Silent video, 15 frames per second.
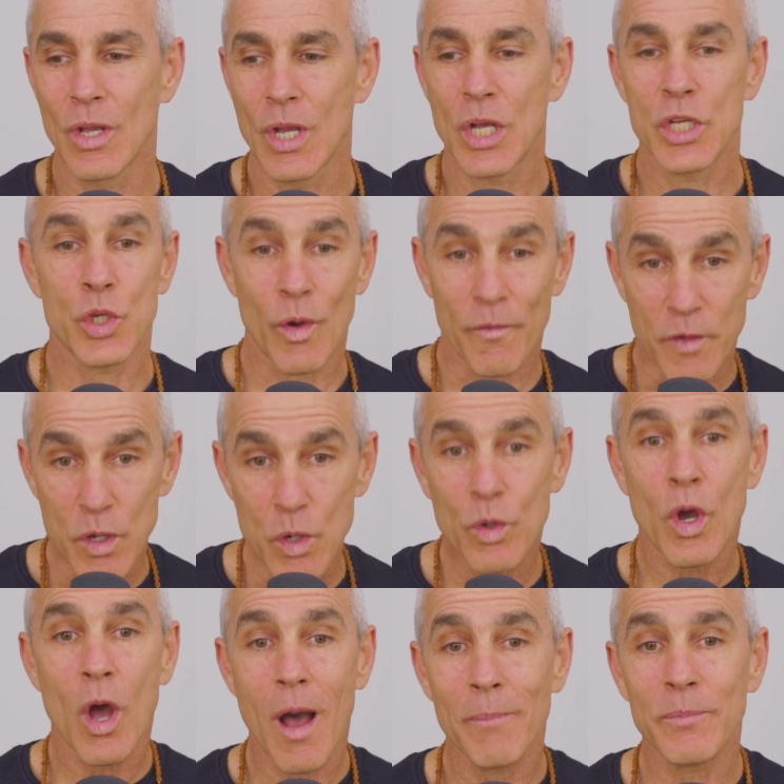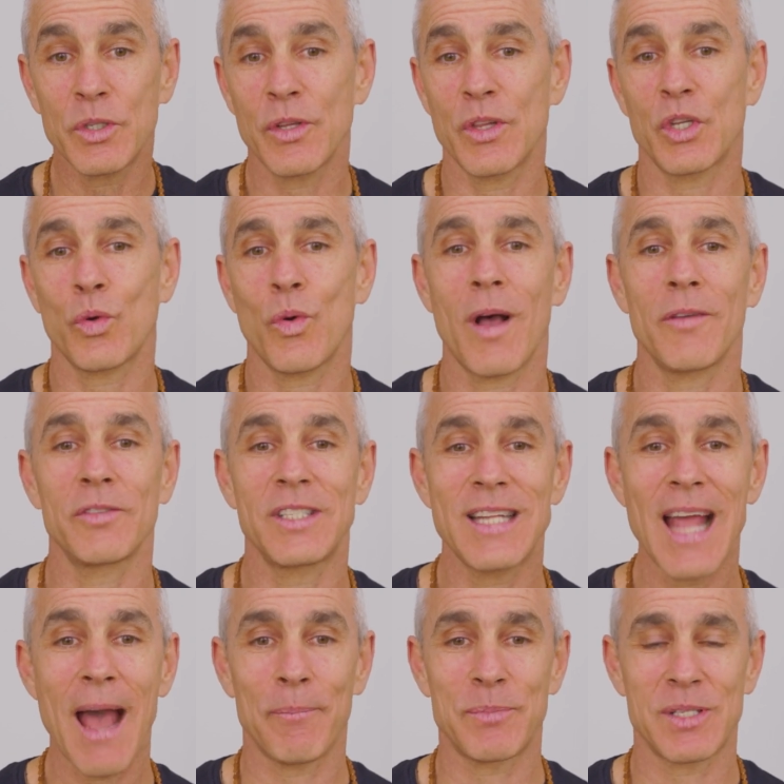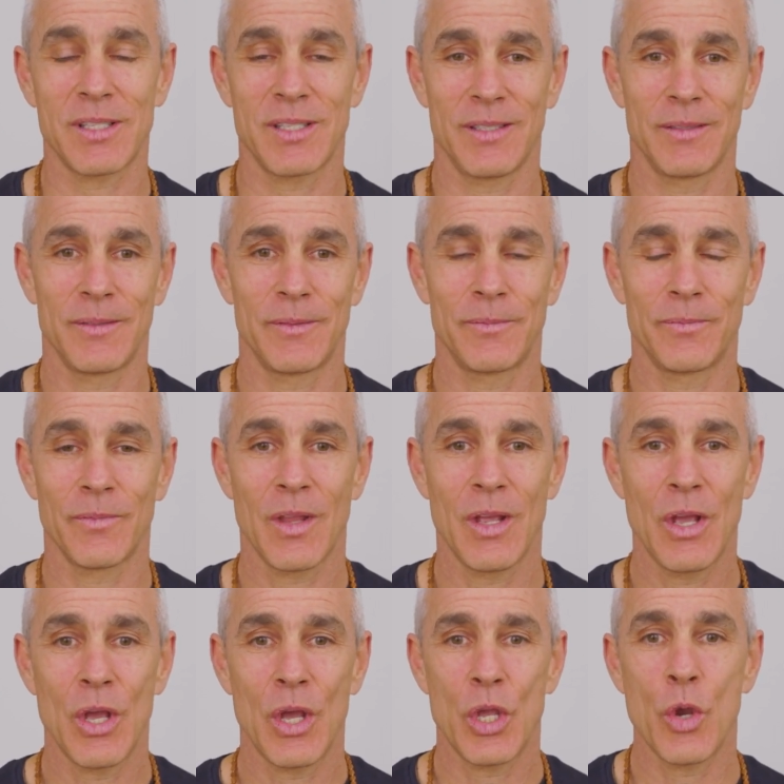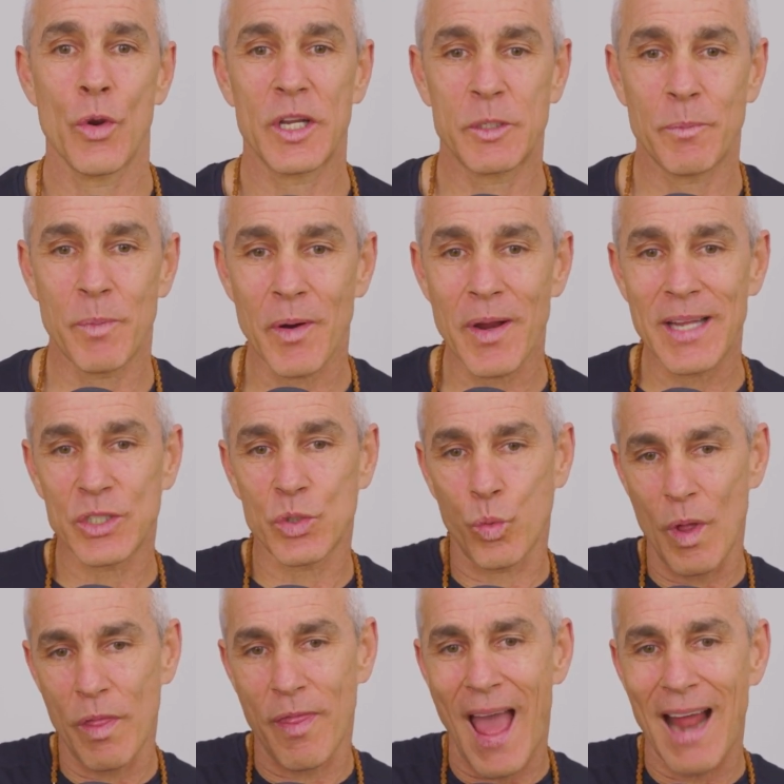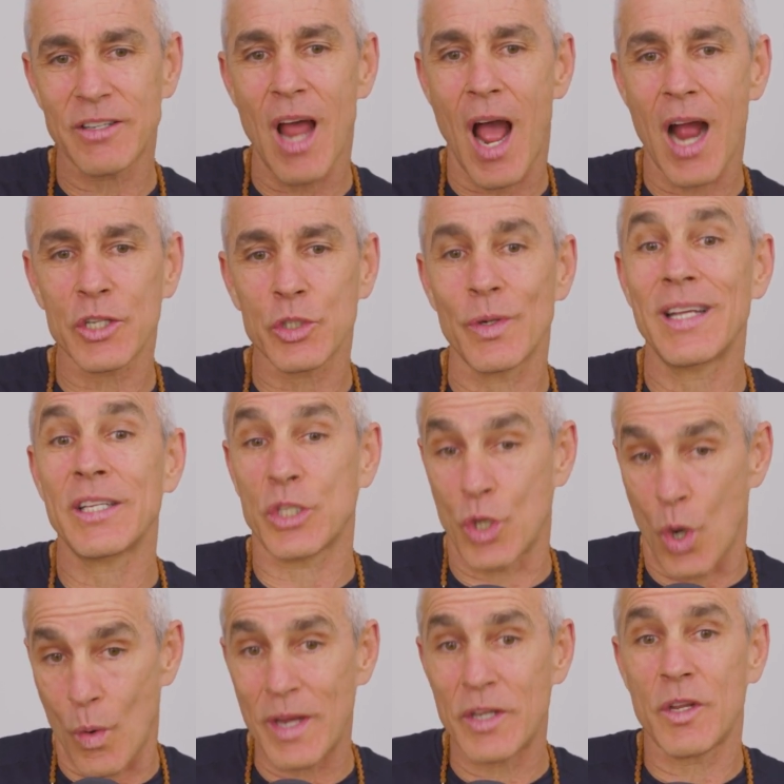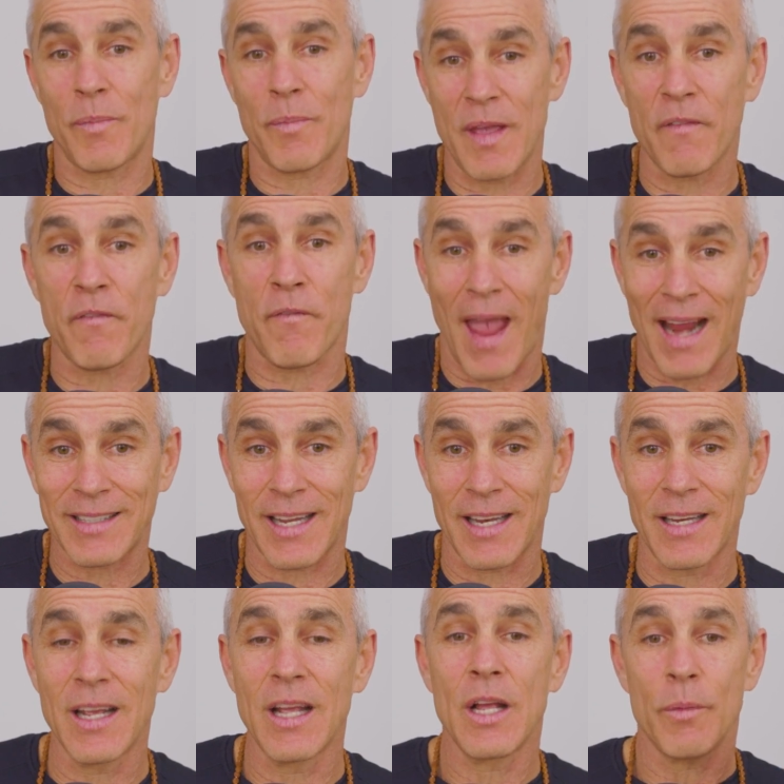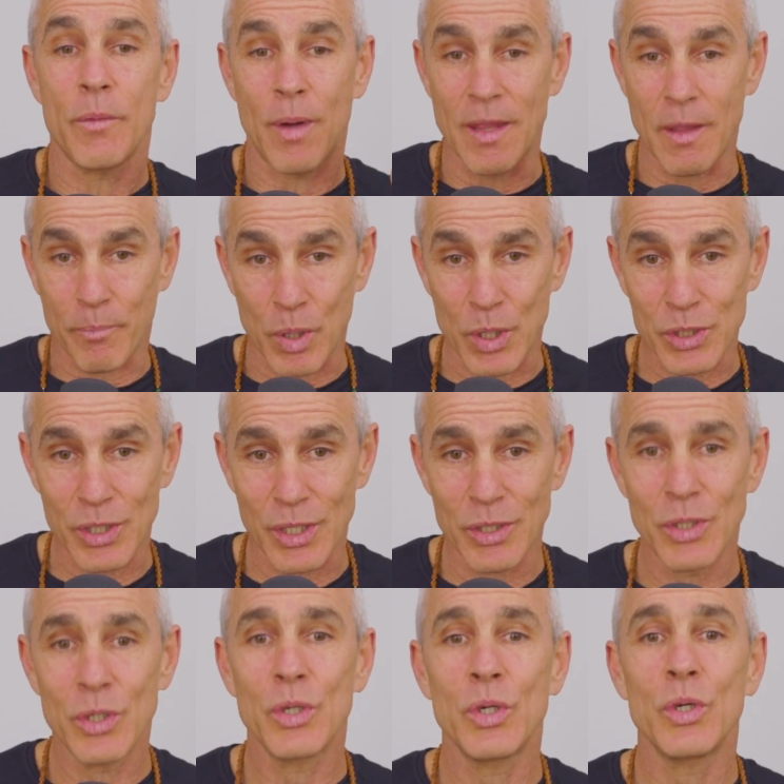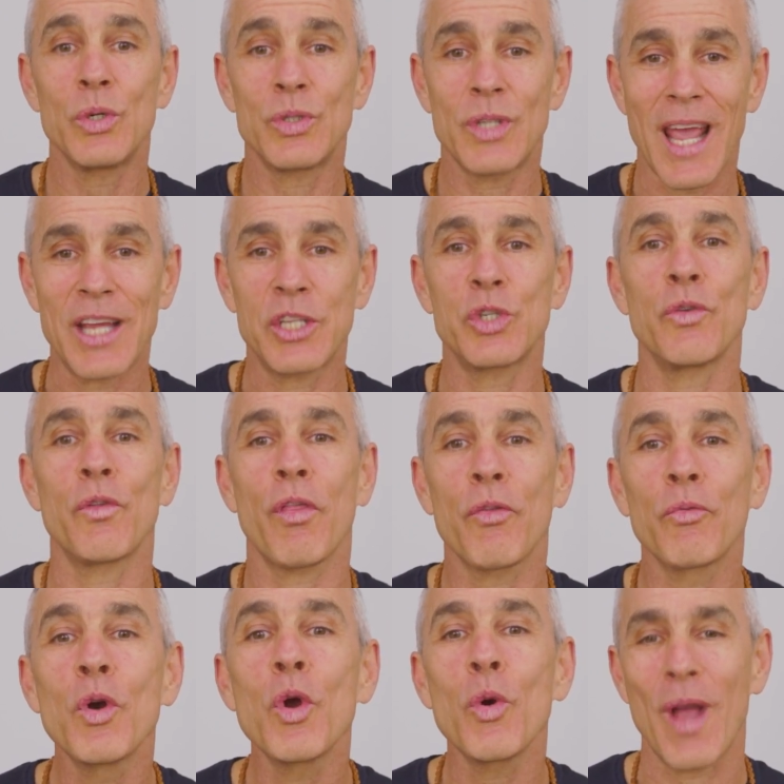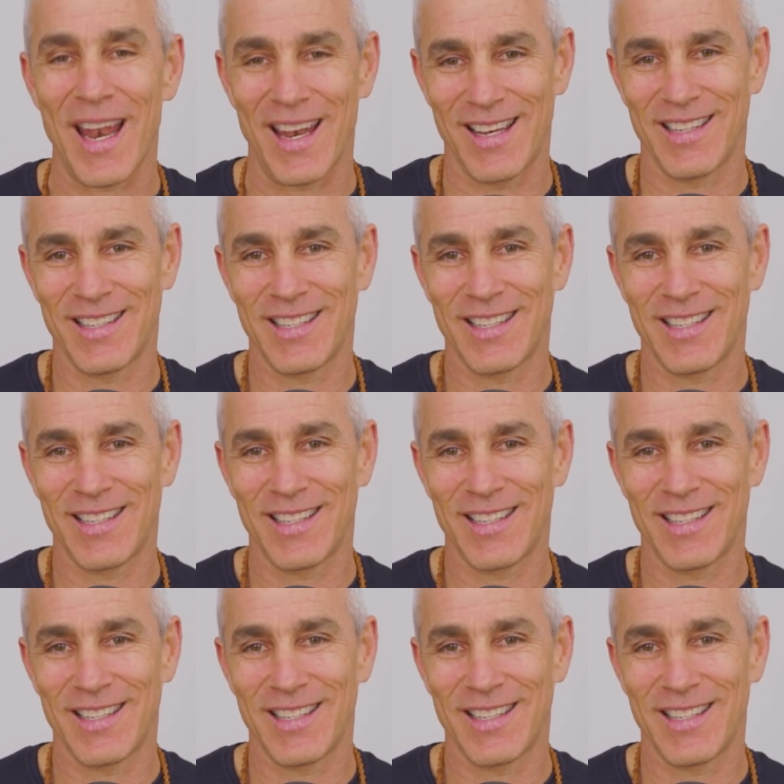So if you come to the 12 steps, your experience with that doctrine is going to be affected by the person who takes you through it.